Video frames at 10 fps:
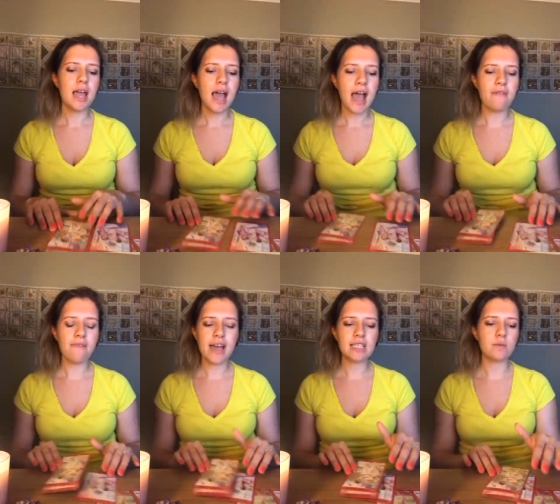And
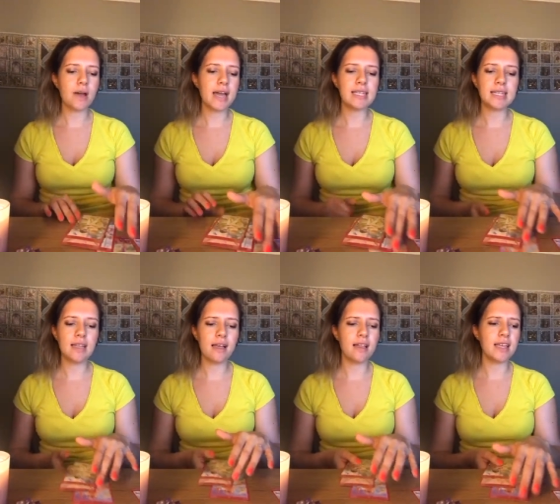that's why I said
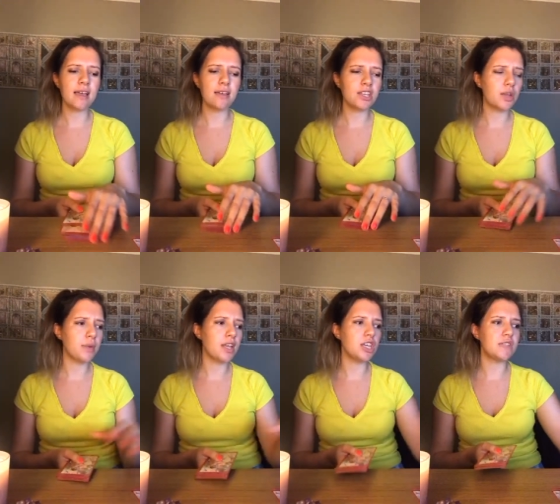earlier, you know,
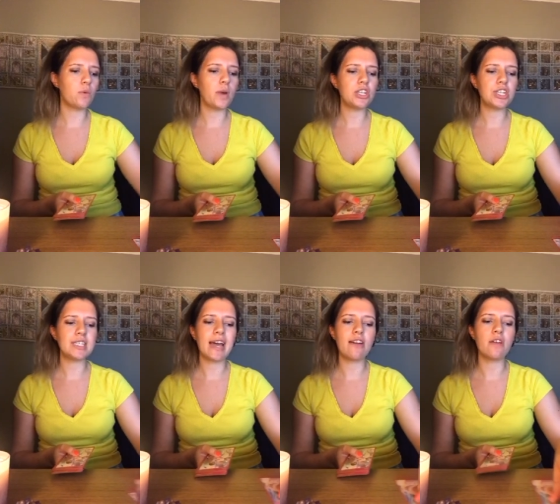when I use the Witch's
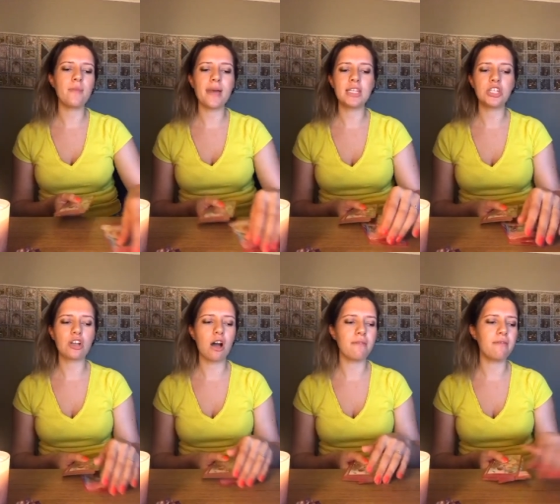Tarot, the message I
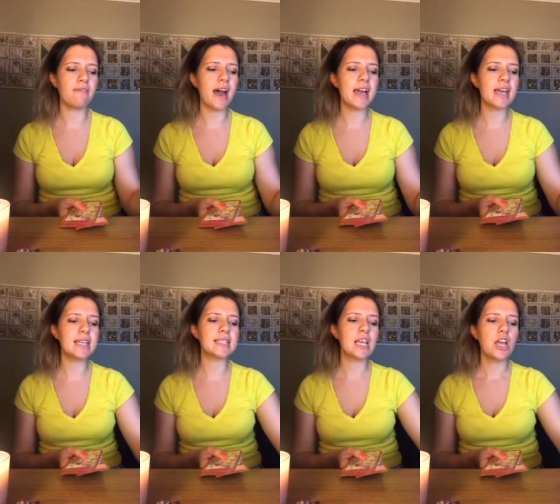got from that
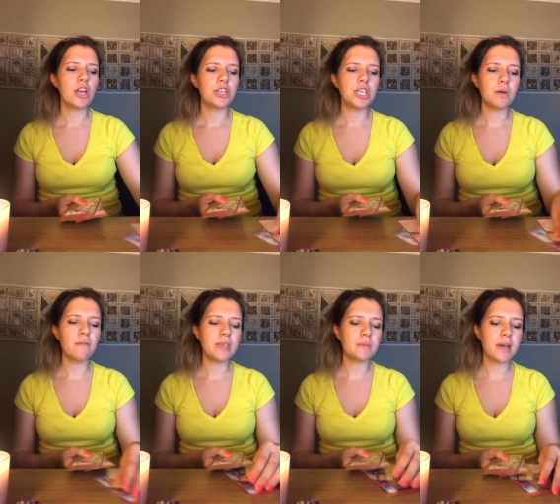is you
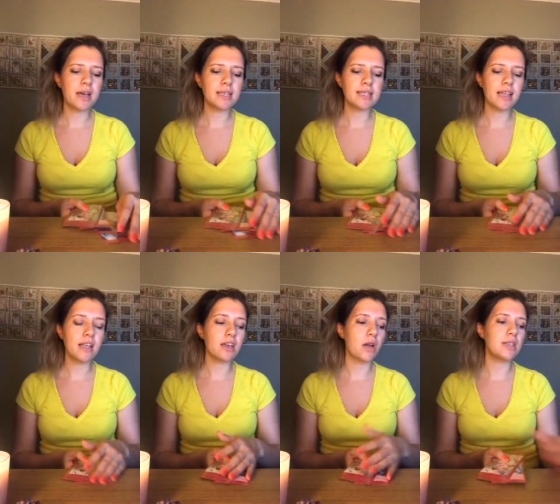and this person
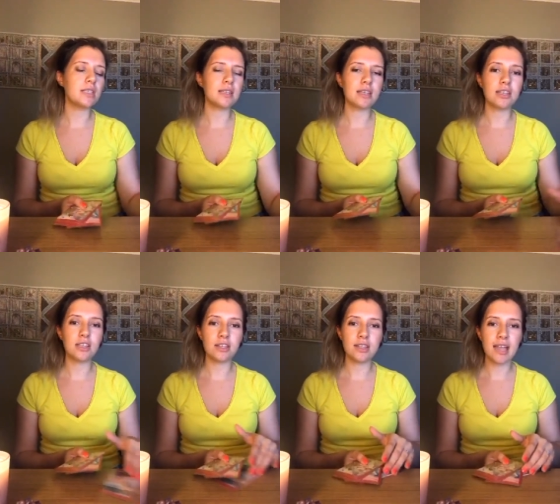are going to
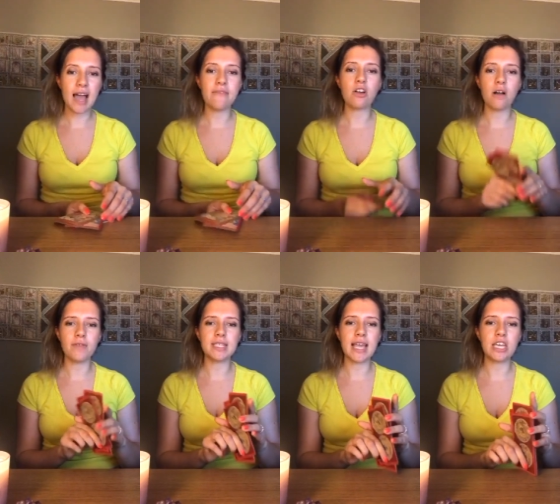have a
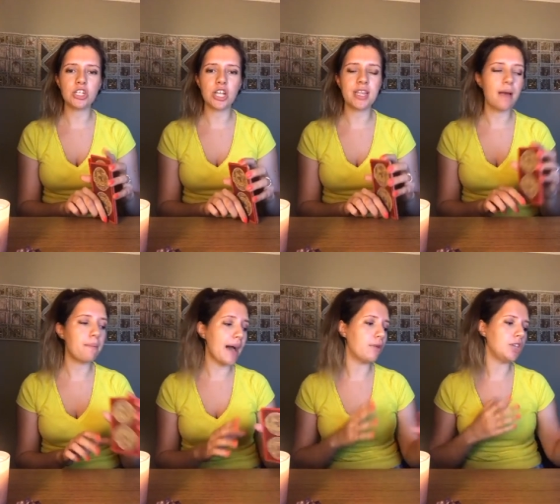conversation
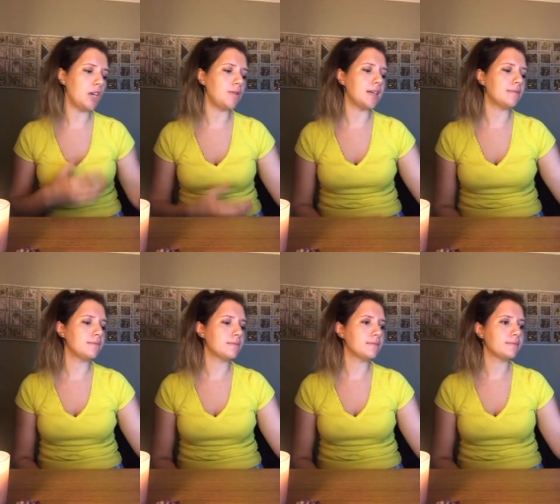about
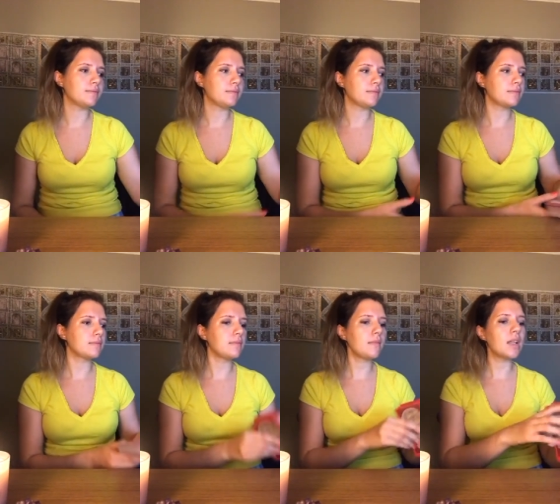union,
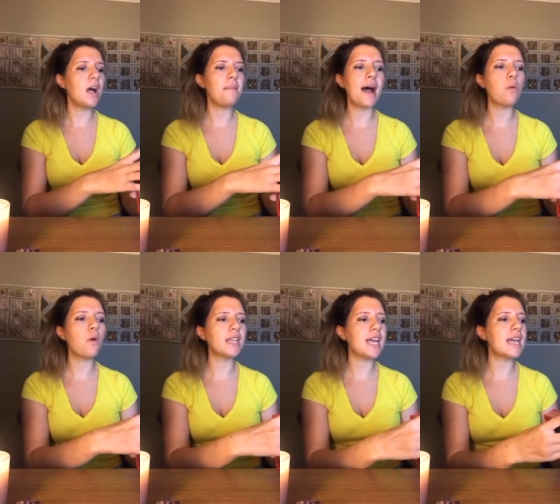about
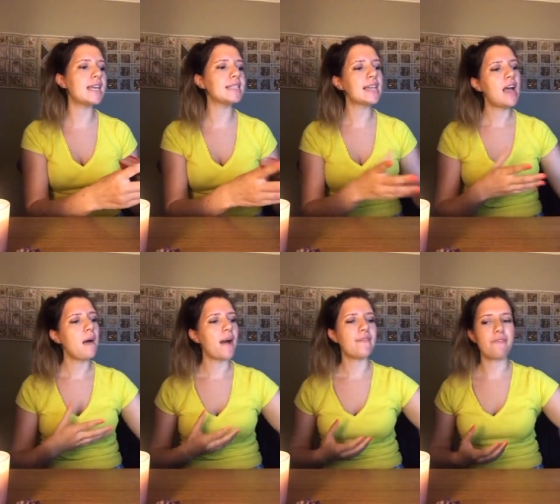what it is,
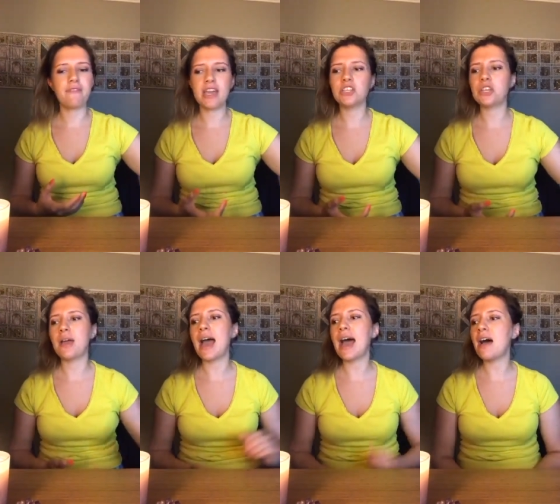about the fears you
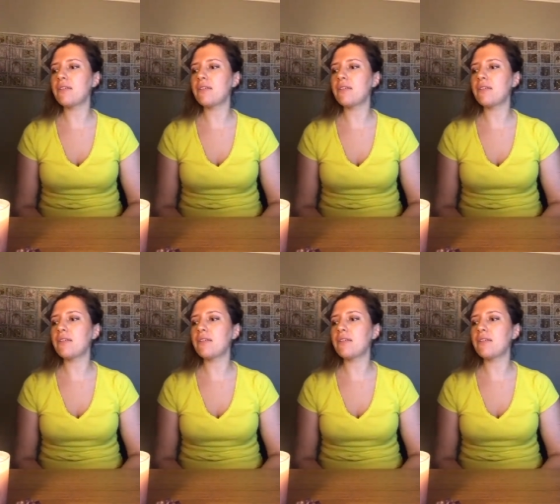have,